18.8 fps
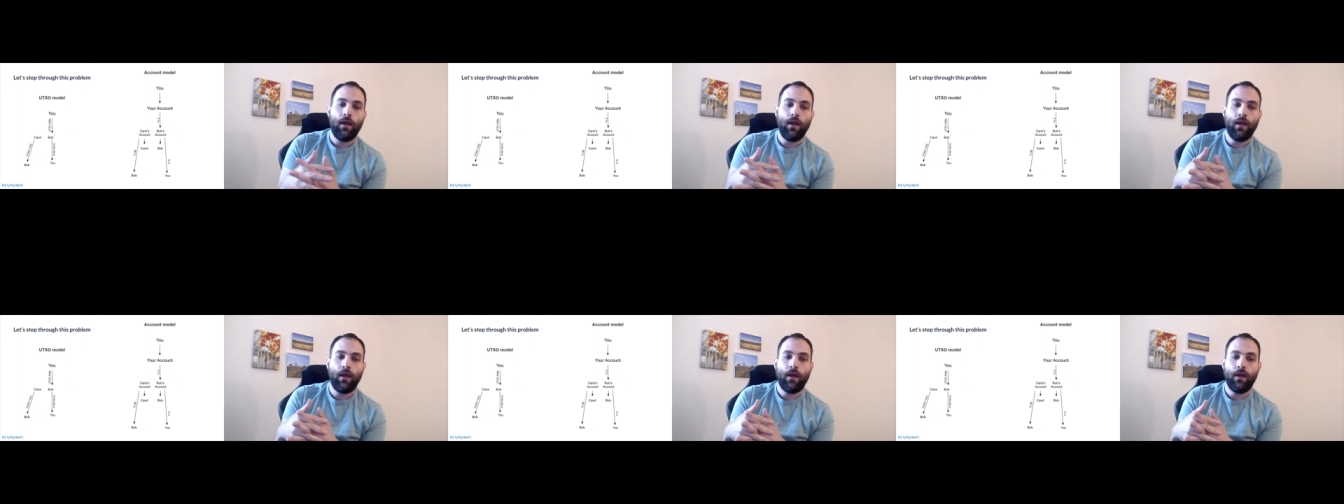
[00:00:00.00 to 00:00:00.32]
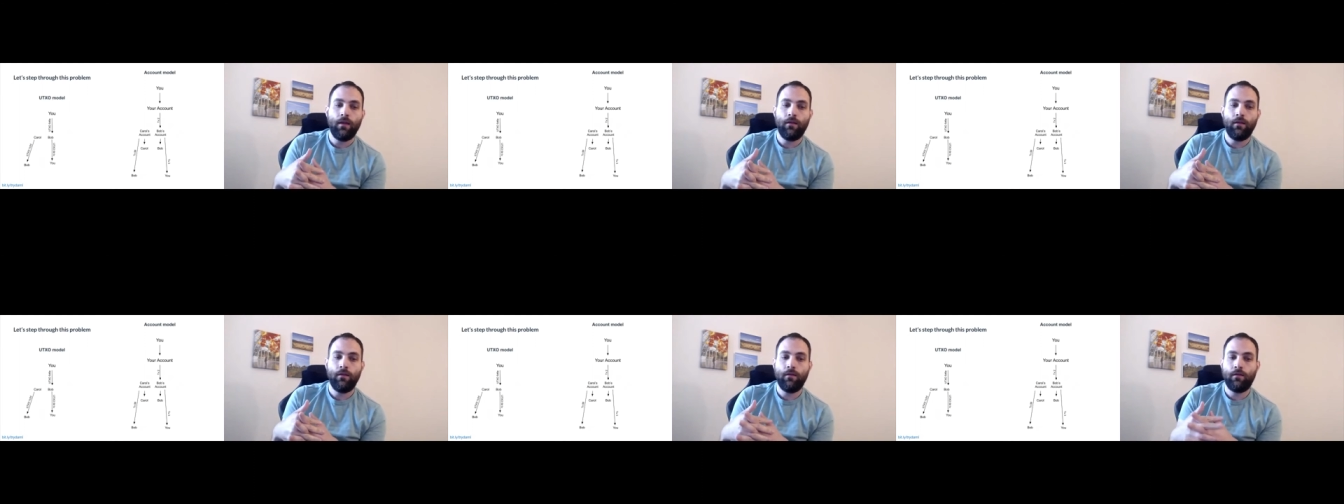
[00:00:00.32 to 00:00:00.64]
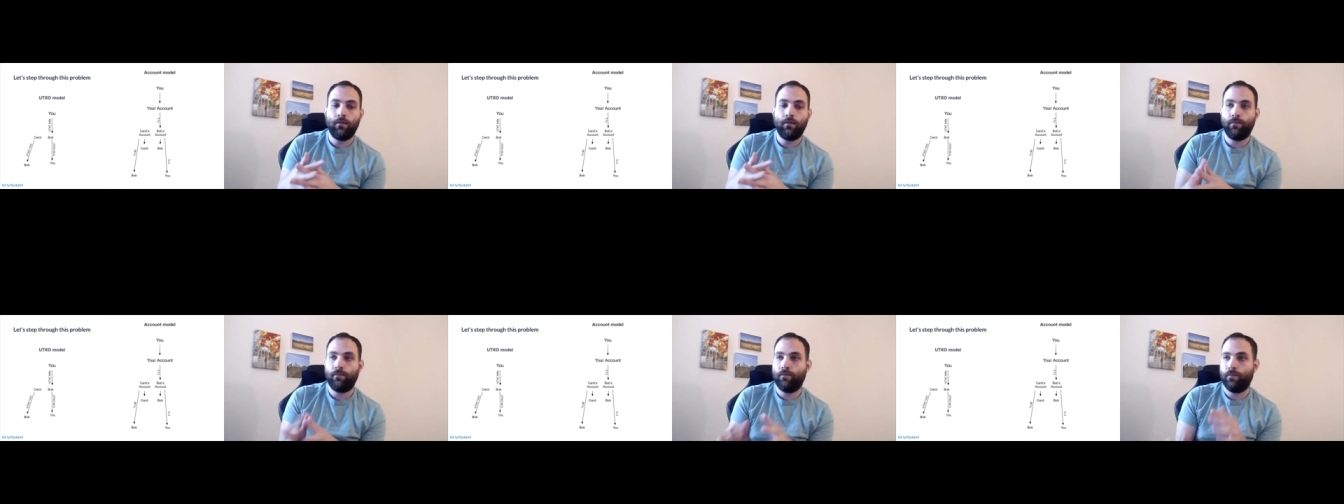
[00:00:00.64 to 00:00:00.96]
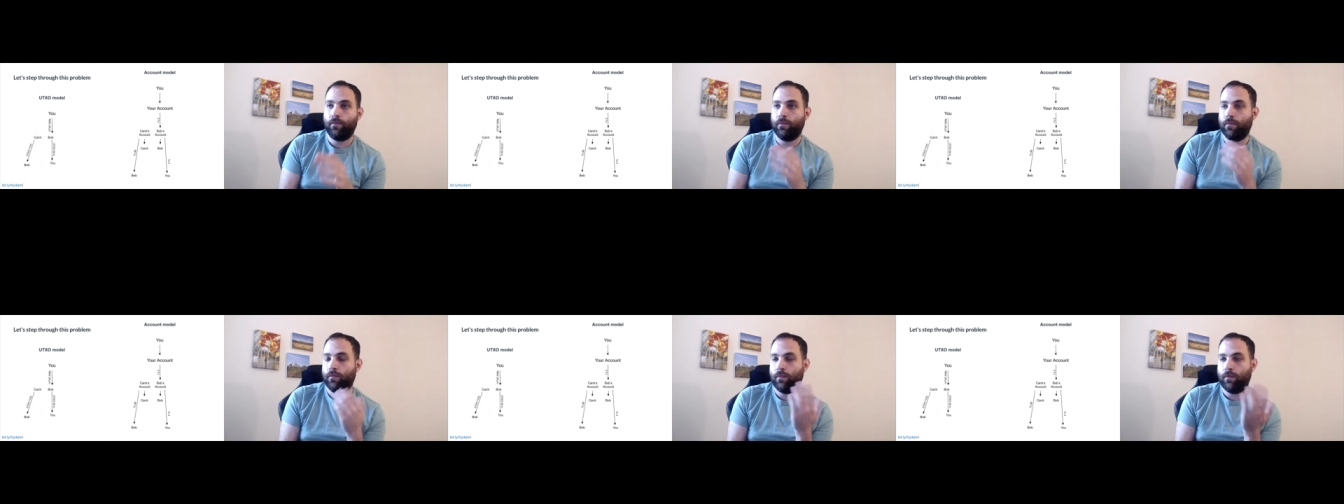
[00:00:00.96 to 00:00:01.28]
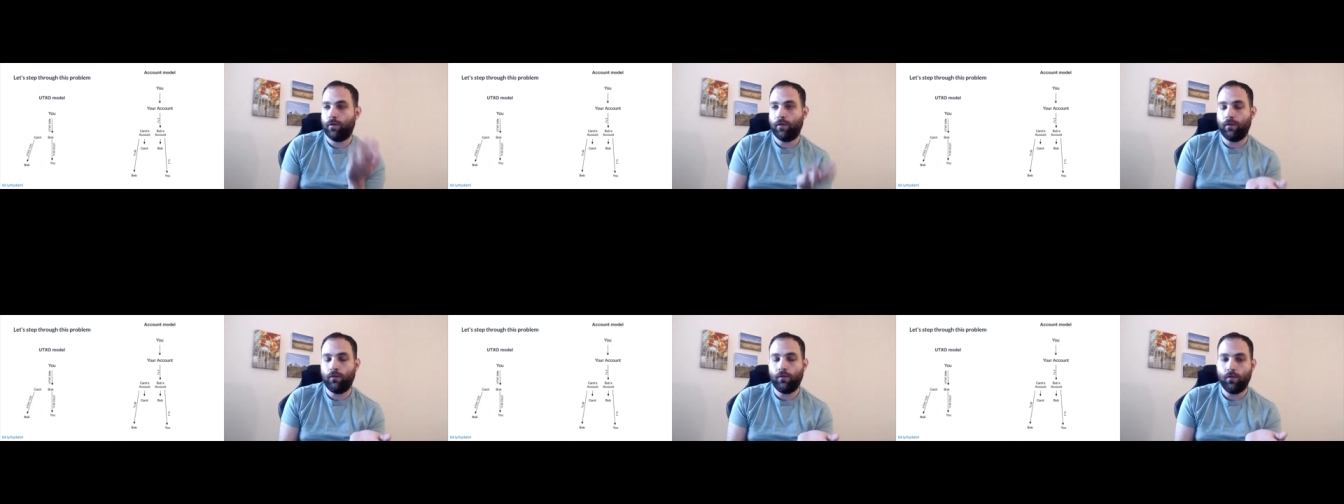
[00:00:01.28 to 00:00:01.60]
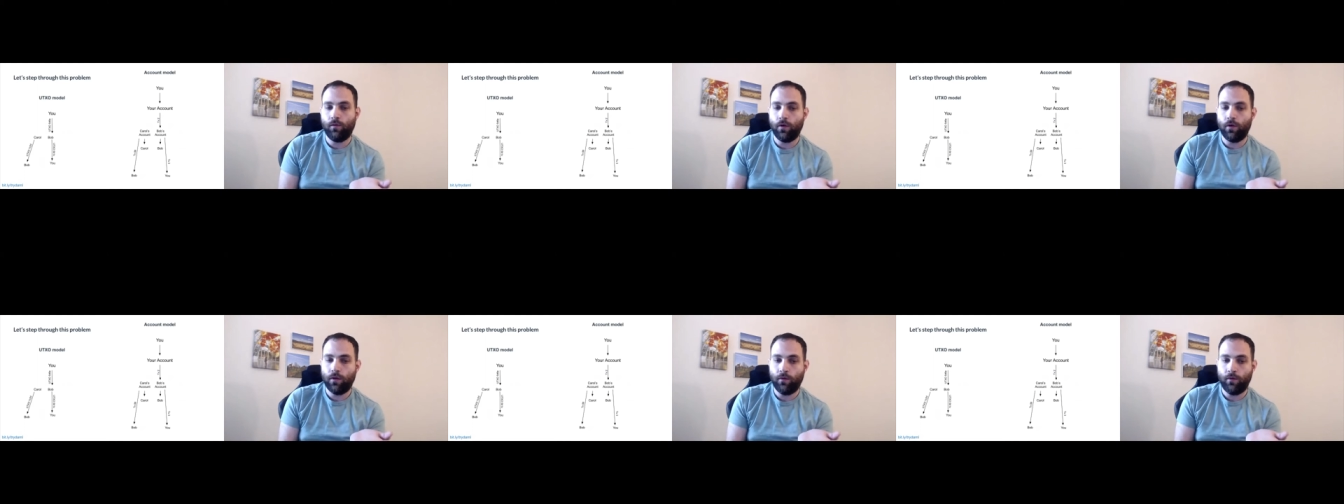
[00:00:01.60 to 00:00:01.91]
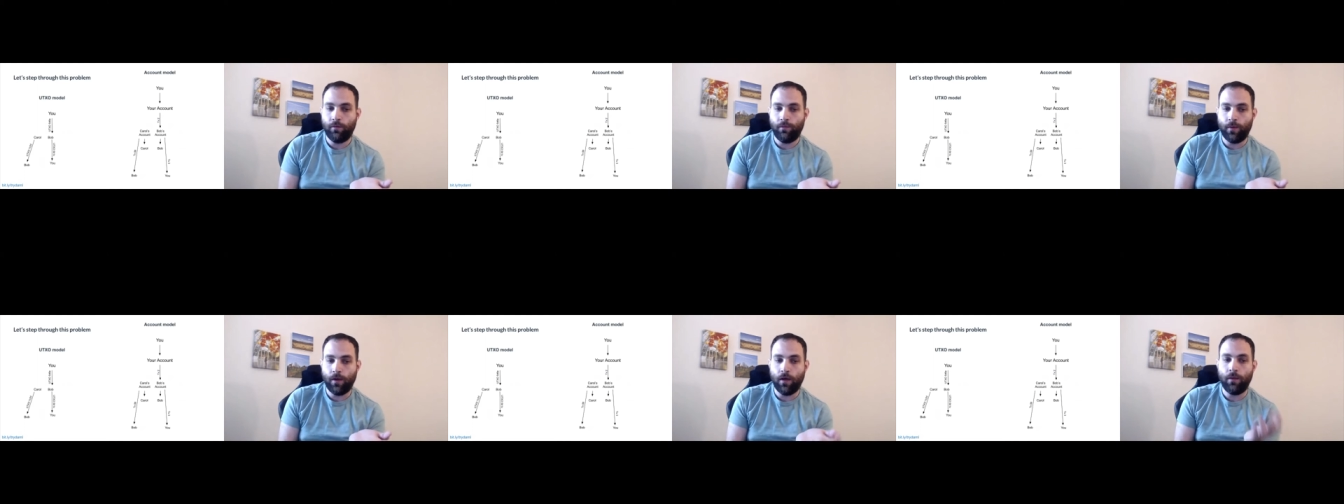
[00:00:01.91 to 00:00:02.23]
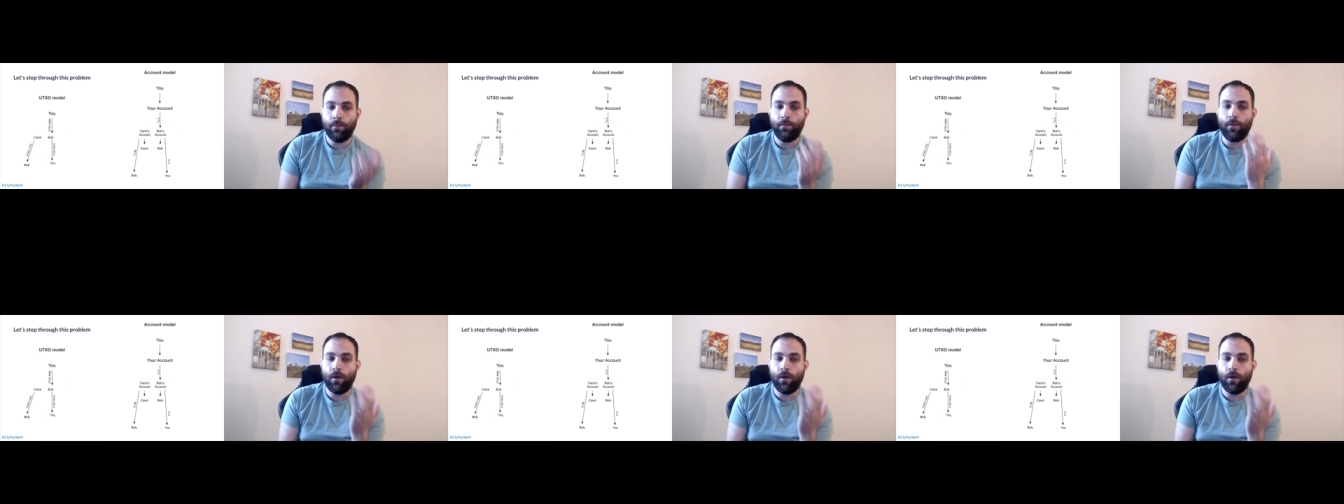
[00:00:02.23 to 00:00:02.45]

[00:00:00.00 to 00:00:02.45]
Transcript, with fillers: And since you're working with Bob,